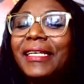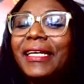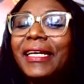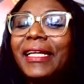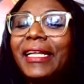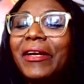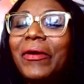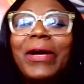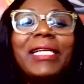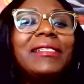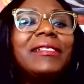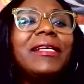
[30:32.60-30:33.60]
Any
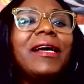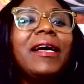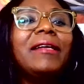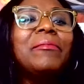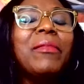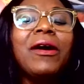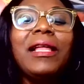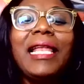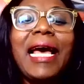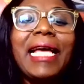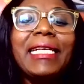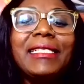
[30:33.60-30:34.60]
question? More
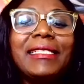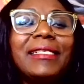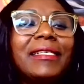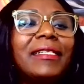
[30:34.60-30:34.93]
likes.